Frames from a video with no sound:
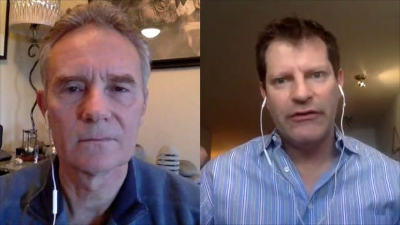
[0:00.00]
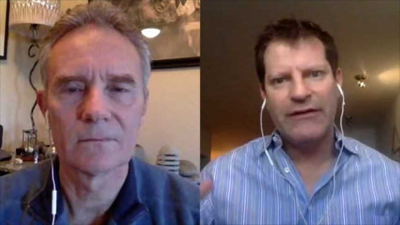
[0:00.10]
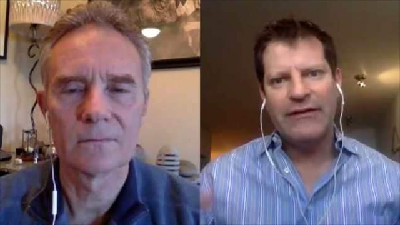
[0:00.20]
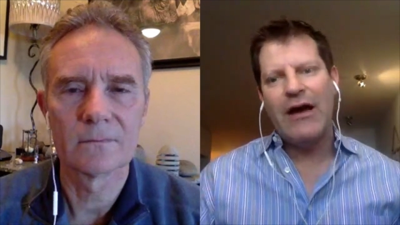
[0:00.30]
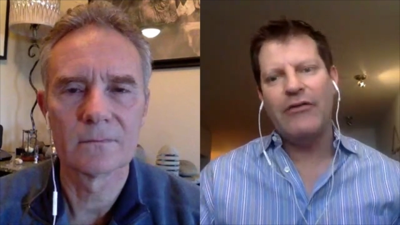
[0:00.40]

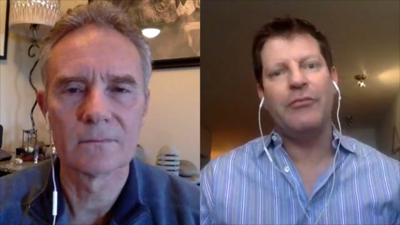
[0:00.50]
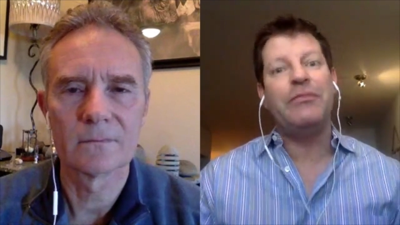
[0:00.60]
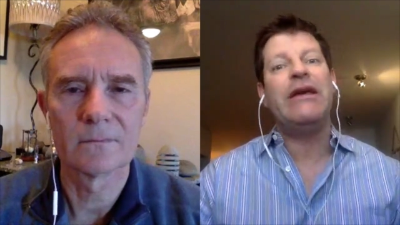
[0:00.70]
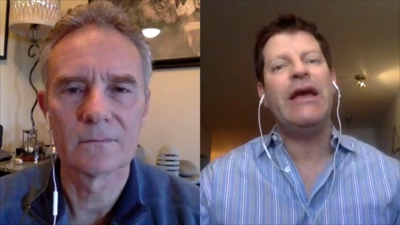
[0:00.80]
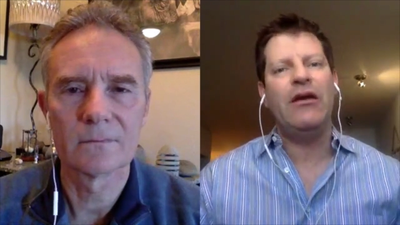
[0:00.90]
Speaker 1: It's how the
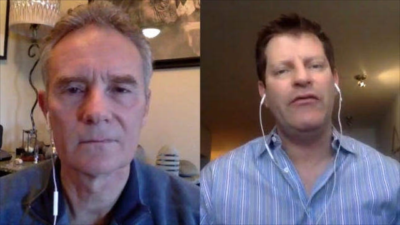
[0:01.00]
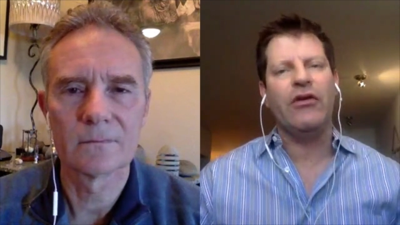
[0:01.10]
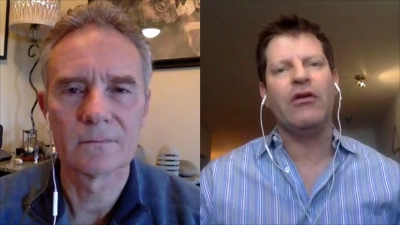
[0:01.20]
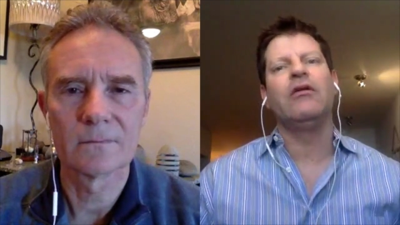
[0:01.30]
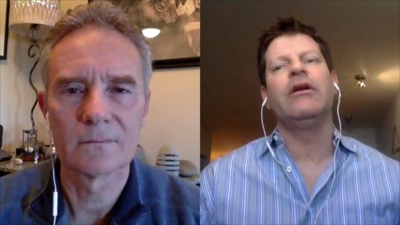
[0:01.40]

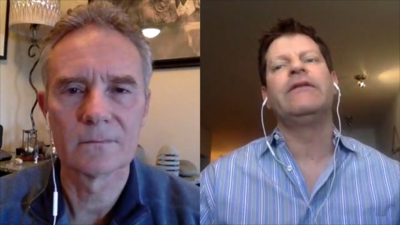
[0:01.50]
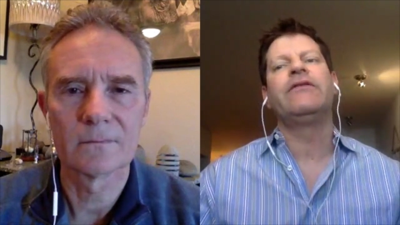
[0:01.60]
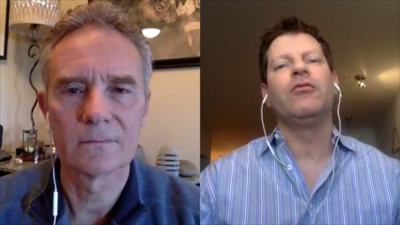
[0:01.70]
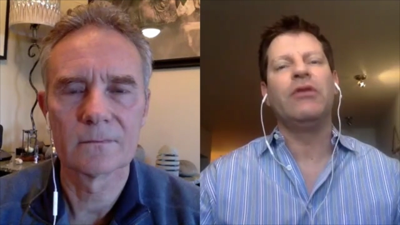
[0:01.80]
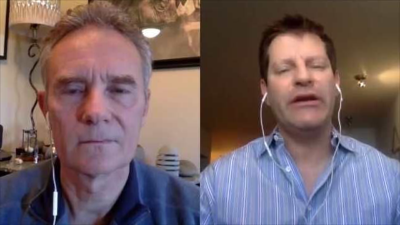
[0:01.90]
behavior, it's
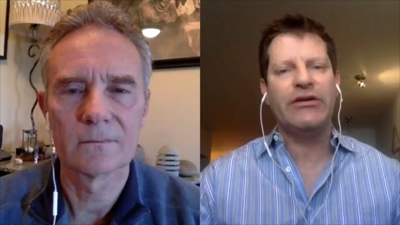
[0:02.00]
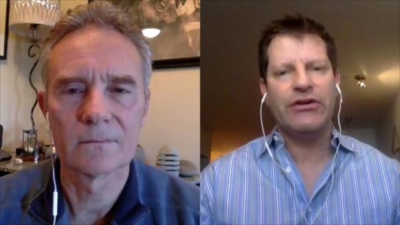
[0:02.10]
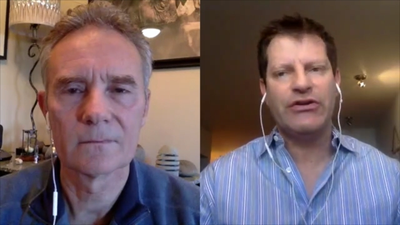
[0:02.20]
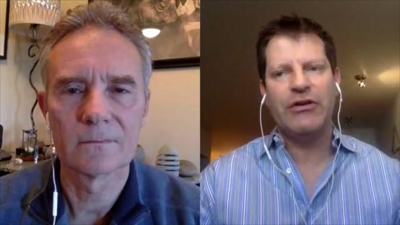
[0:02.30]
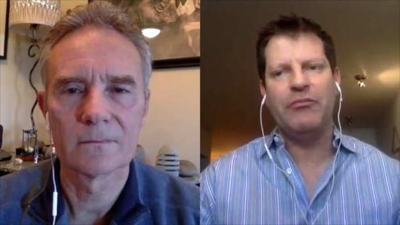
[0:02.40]
the
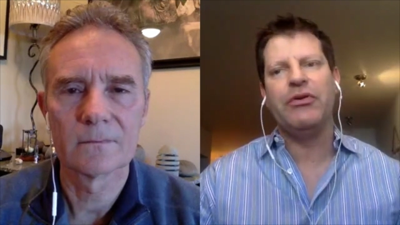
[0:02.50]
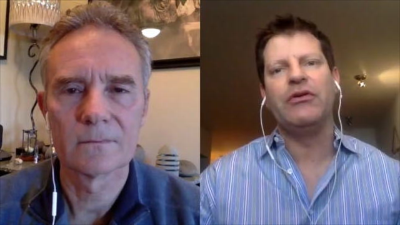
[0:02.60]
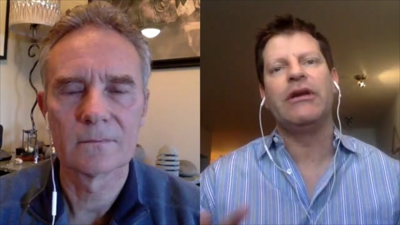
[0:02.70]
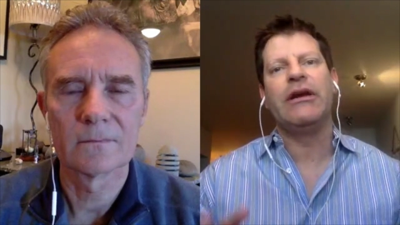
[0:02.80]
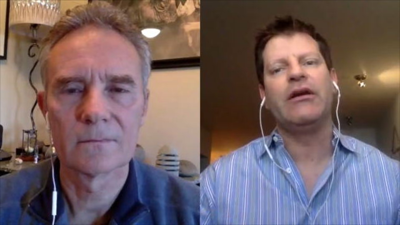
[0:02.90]
relationship
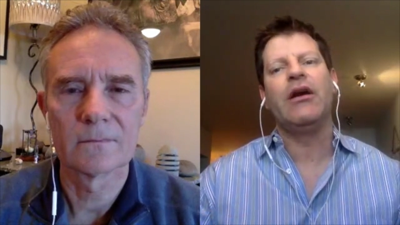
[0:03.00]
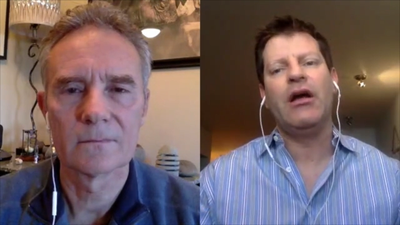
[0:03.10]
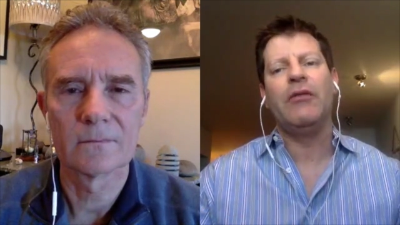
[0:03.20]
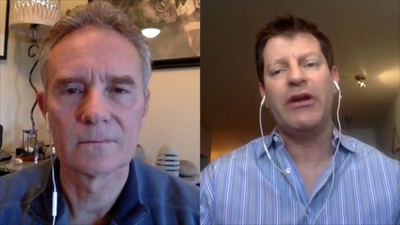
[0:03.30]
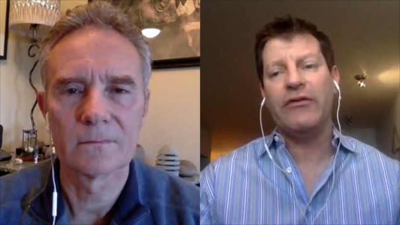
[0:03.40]
building,
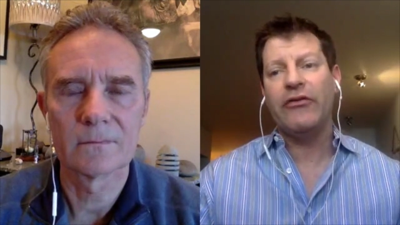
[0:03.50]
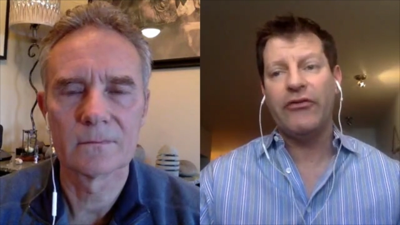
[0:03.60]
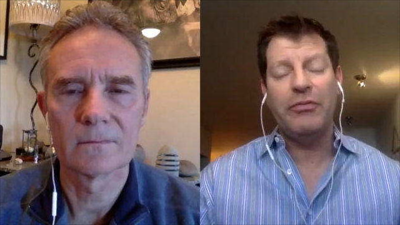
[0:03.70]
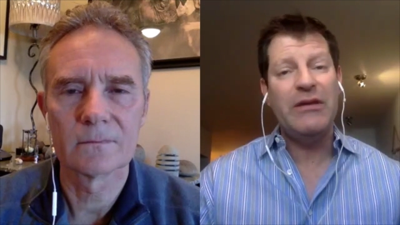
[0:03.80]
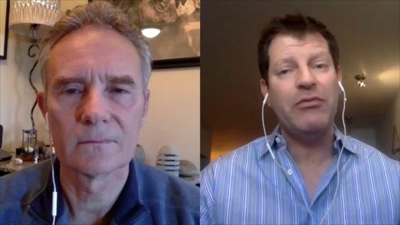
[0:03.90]
um, and it's
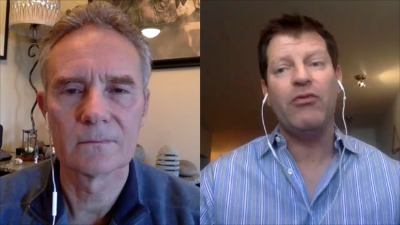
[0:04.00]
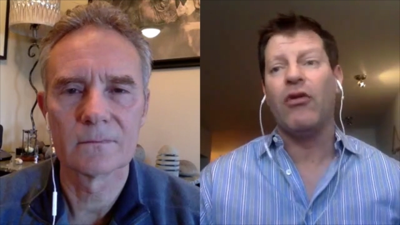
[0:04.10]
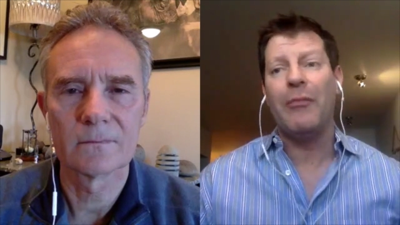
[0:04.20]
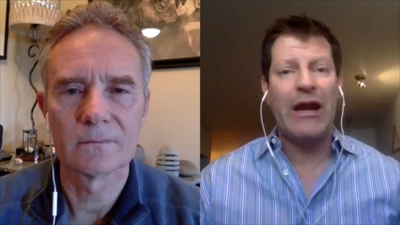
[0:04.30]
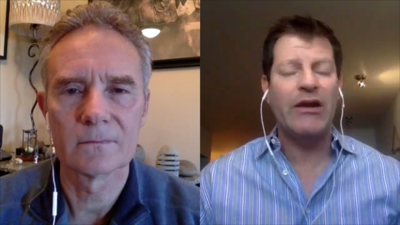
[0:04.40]
also people who
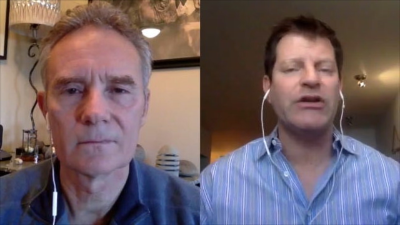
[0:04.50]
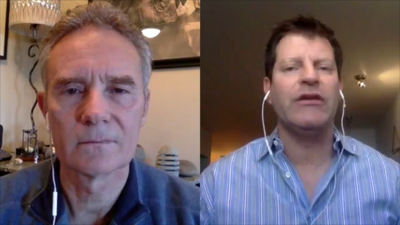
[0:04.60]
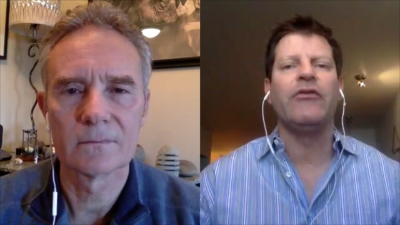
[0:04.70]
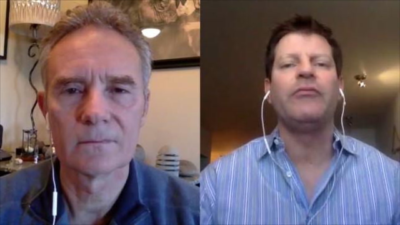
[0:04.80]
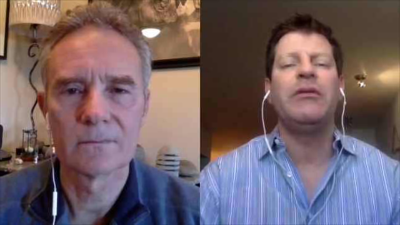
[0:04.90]
are managing
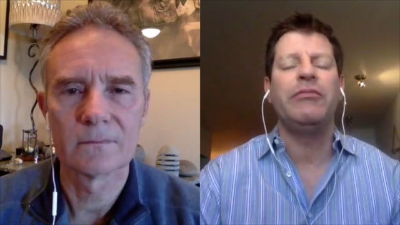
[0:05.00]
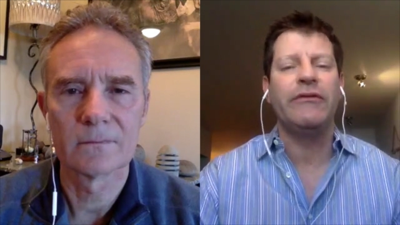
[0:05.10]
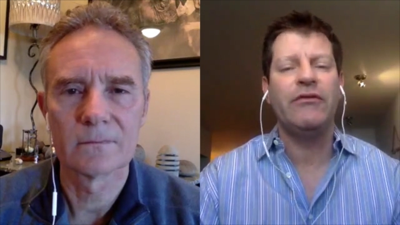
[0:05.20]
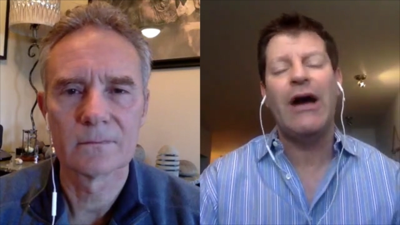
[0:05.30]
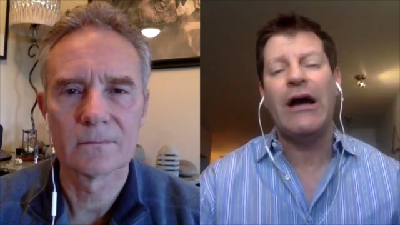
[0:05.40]
those people
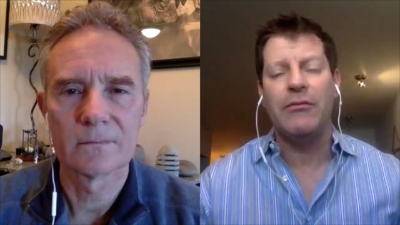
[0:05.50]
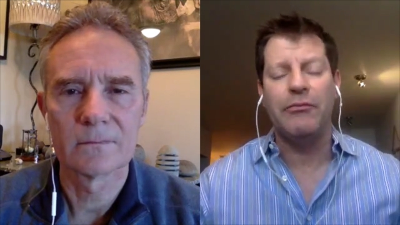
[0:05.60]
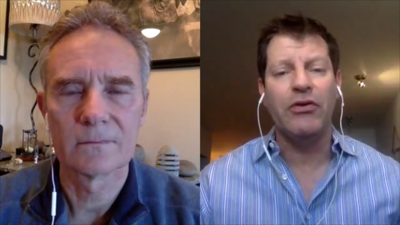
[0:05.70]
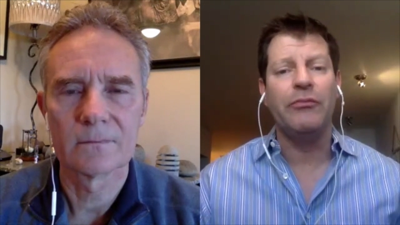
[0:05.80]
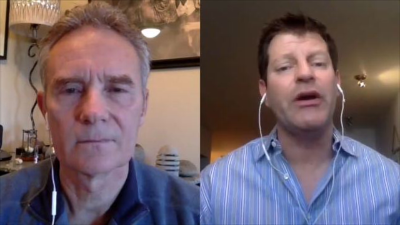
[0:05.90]
too. How do you
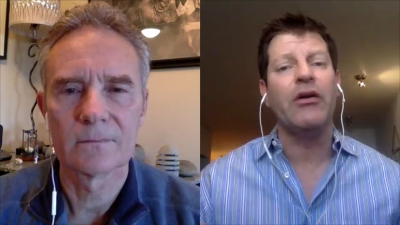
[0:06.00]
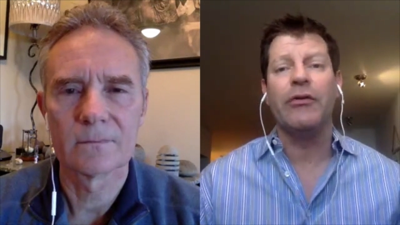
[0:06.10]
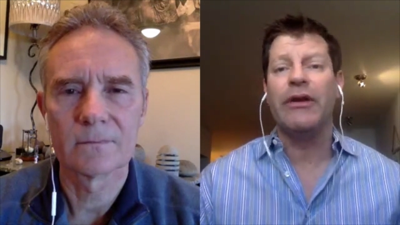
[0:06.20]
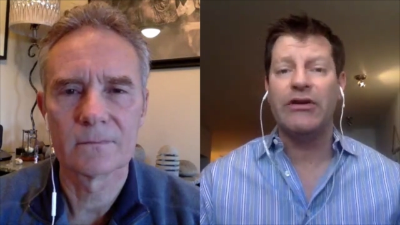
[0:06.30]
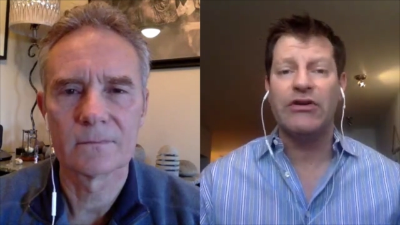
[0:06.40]
build better
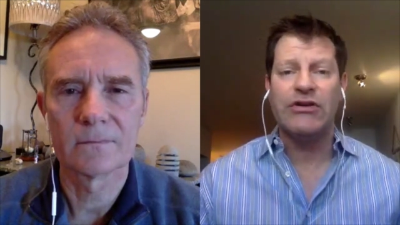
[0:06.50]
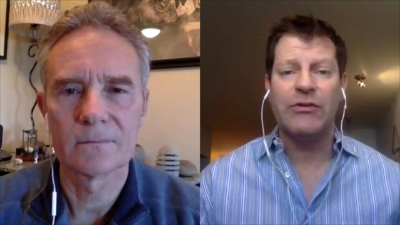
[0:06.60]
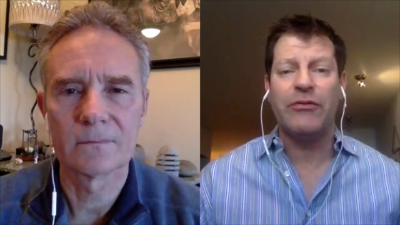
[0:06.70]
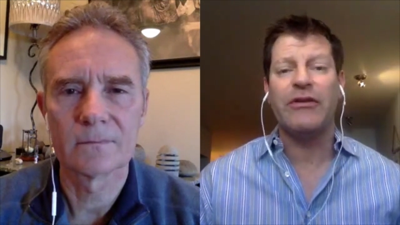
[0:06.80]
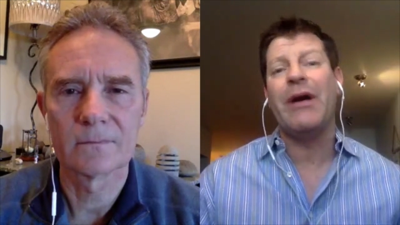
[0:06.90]

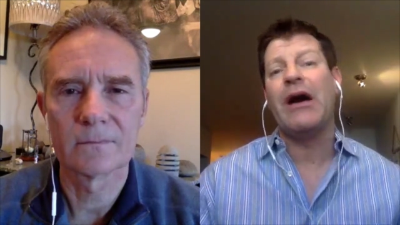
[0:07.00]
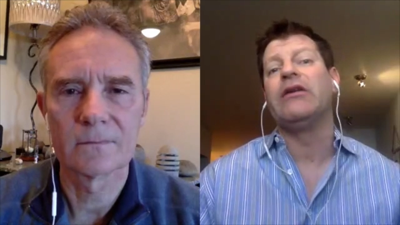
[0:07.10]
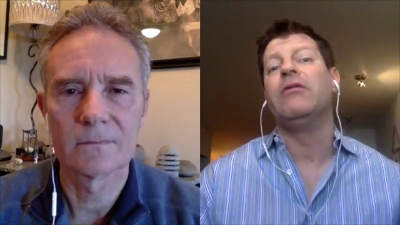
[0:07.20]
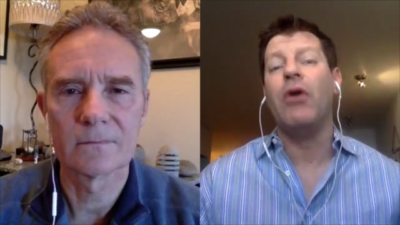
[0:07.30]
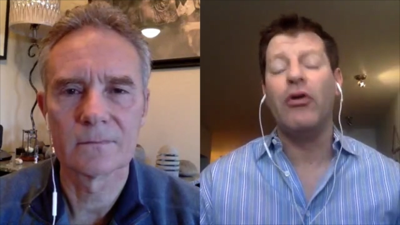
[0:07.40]
relationship with them? How do
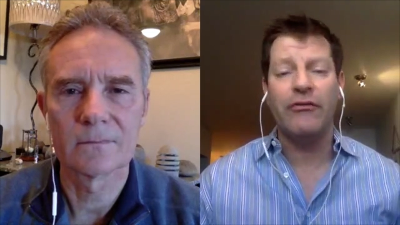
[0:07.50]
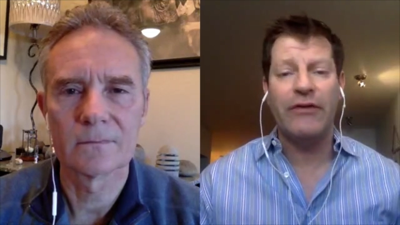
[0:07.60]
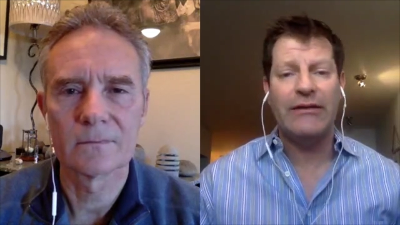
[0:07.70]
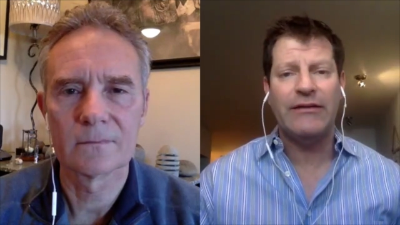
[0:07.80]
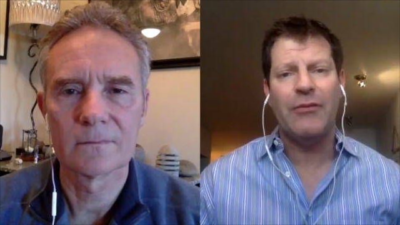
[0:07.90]
you
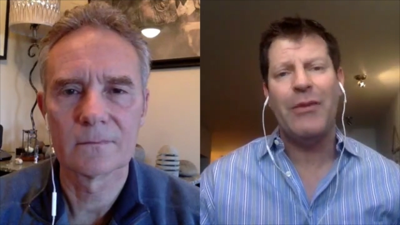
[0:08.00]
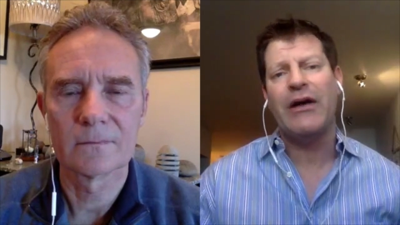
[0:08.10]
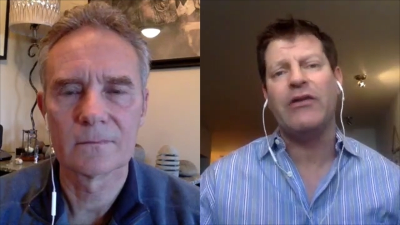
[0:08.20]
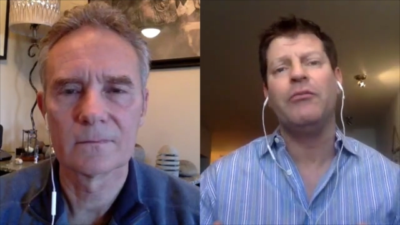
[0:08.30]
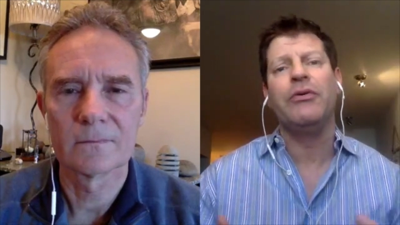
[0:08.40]
motivate them? How
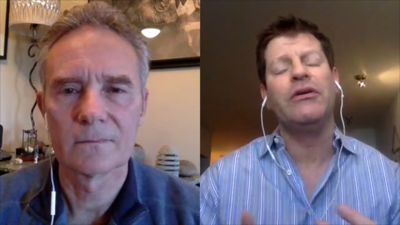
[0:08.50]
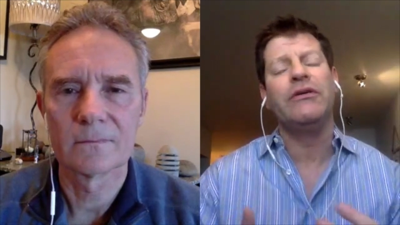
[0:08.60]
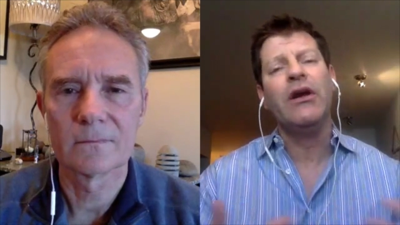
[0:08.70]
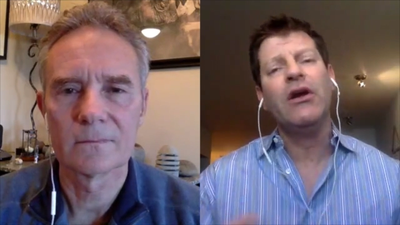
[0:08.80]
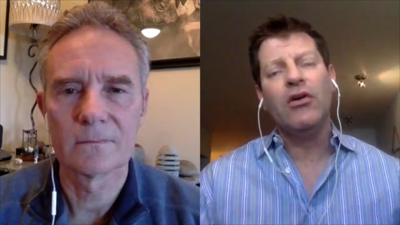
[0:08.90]
do you build